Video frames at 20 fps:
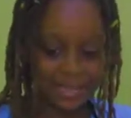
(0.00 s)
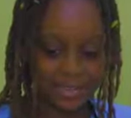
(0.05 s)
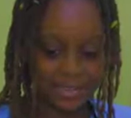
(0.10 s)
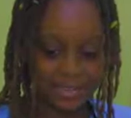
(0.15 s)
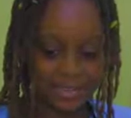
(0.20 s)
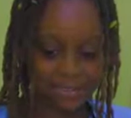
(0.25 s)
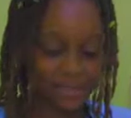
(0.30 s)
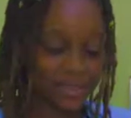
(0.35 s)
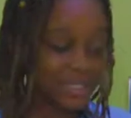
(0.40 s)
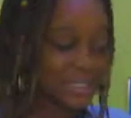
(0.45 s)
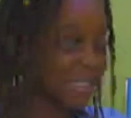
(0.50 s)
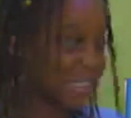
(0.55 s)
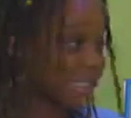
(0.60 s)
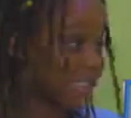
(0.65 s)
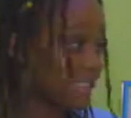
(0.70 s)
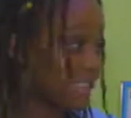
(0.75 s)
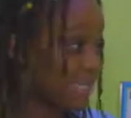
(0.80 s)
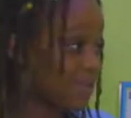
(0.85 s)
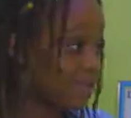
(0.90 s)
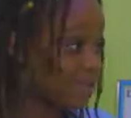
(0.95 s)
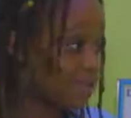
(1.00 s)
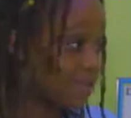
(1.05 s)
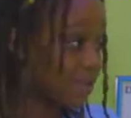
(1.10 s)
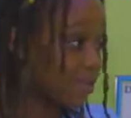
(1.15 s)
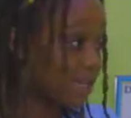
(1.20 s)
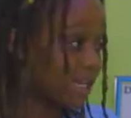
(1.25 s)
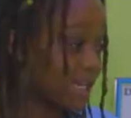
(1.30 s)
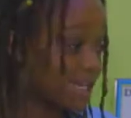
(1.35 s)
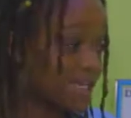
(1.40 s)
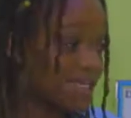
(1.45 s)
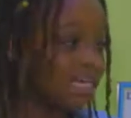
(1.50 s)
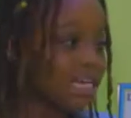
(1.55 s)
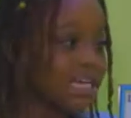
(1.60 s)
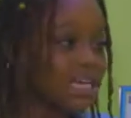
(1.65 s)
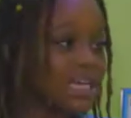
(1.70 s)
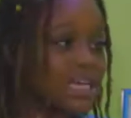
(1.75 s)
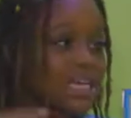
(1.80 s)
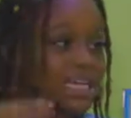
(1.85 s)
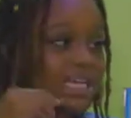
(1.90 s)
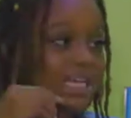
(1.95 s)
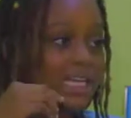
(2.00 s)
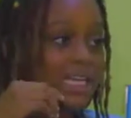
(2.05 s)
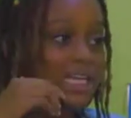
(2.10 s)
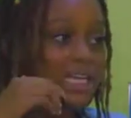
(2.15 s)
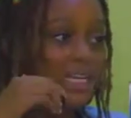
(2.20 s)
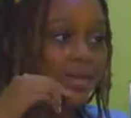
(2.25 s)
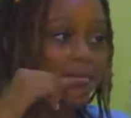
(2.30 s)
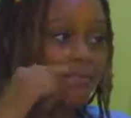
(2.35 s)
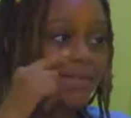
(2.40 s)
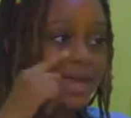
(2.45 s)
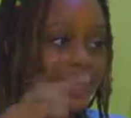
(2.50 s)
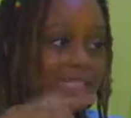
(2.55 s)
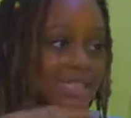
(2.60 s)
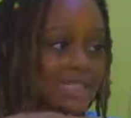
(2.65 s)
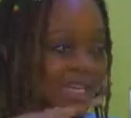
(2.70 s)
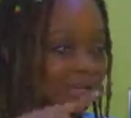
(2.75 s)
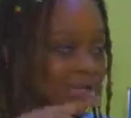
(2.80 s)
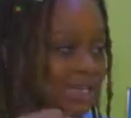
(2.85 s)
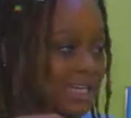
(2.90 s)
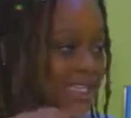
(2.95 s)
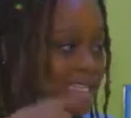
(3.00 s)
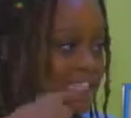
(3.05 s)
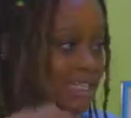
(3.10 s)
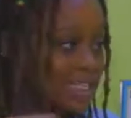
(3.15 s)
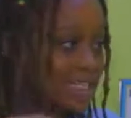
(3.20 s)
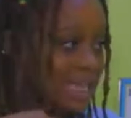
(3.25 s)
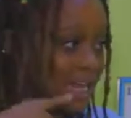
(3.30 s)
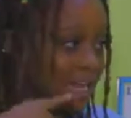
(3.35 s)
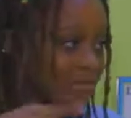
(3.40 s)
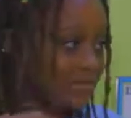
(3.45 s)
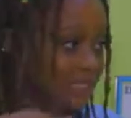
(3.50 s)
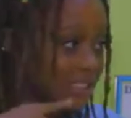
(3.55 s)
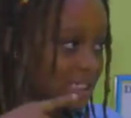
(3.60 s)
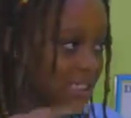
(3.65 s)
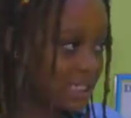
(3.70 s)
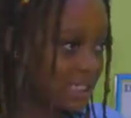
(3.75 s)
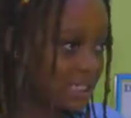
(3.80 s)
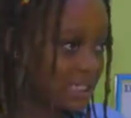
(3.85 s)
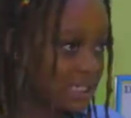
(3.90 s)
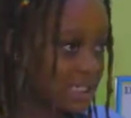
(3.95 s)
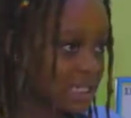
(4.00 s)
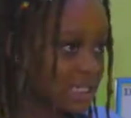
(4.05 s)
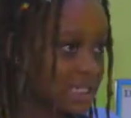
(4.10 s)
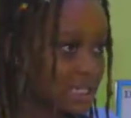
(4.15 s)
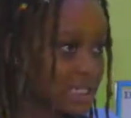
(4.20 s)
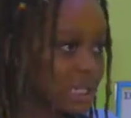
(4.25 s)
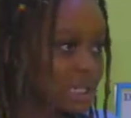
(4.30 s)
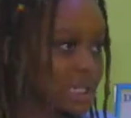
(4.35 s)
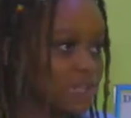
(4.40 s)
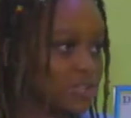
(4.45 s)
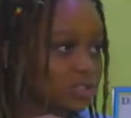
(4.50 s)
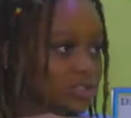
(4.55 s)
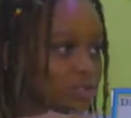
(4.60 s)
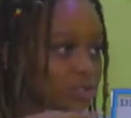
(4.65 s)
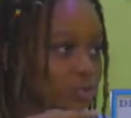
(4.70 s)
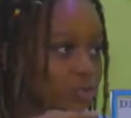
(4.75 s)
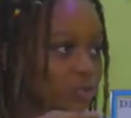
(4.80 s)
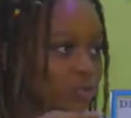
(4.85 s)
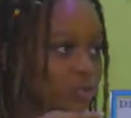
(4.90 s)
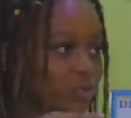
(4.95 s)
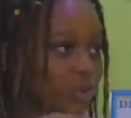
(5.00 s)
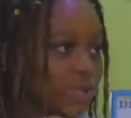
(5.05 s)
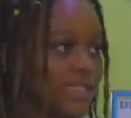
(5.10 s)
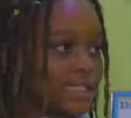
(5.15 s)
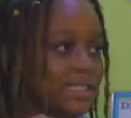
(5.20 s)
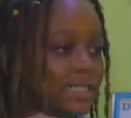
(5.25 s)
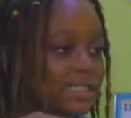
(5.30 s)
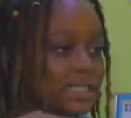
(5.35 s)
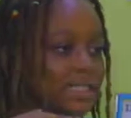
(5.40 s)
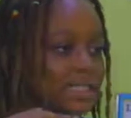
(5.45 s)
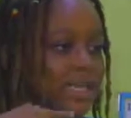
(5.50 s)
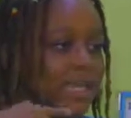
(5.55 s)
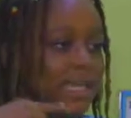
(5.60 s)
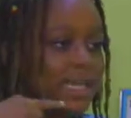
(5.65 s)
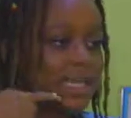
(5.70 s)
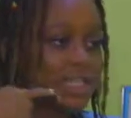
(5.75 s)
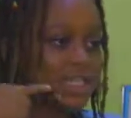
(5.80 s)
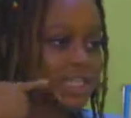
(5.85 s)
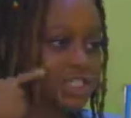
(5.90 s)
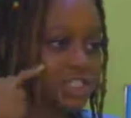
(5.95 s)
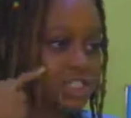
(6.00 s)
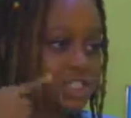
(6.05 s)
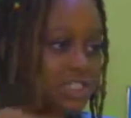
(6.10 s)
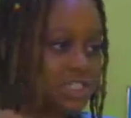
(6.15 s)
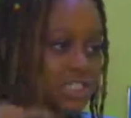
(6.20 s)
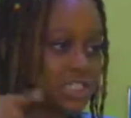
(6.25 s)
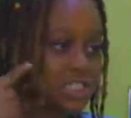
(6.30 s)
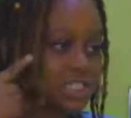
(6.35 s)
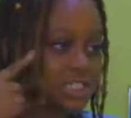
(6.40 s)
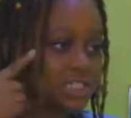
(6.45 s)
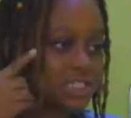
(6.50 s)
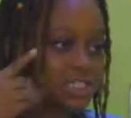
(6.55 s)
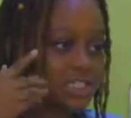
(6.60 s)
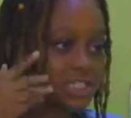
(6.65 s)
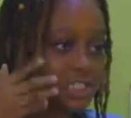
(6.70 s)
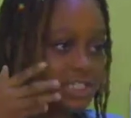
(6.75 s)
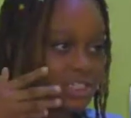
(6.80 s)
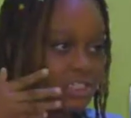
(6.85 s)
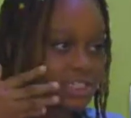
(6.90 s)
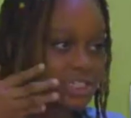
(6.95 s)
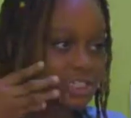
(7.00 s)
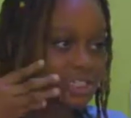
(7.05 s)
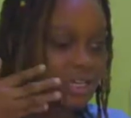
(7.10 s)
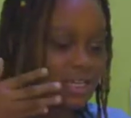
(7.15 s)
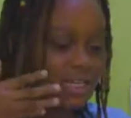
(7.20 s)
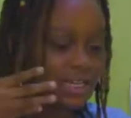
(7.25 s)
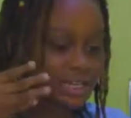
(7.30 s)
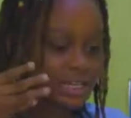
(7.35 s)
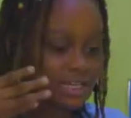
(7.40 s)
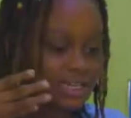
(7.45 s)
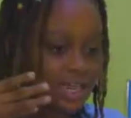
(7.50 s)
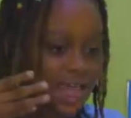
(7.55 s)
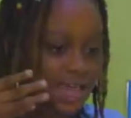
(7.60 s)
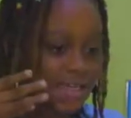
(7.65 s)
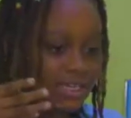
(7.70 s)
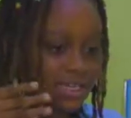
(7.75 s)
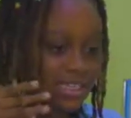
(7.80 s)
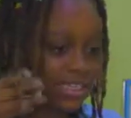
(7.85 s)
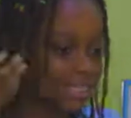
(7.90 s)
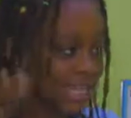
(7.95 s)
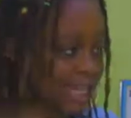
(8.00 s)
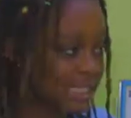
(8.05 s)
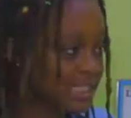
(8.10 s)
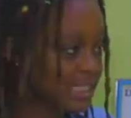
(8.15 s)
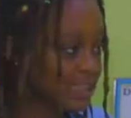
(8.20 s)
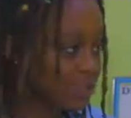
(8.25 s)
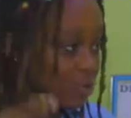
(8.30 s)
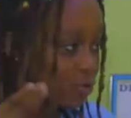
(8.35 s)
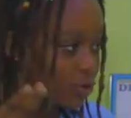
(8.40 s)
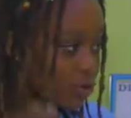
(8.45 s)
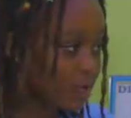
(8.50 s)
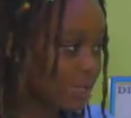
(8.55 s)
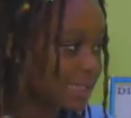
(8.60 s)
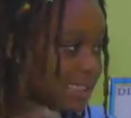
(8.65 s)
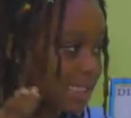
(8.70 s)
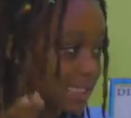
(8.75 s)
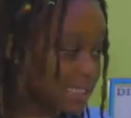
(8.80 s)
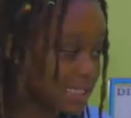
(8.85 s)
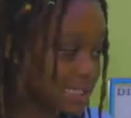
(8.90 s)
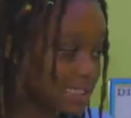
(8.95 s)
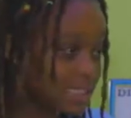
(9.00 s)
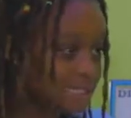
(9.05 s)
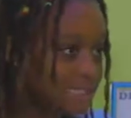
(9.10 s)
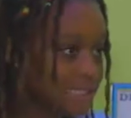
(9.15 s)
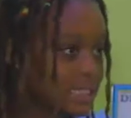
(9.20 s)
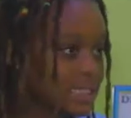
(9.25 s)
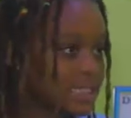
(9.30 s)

recently born and my child doesn't have teeth. So when she like starts growing teeth,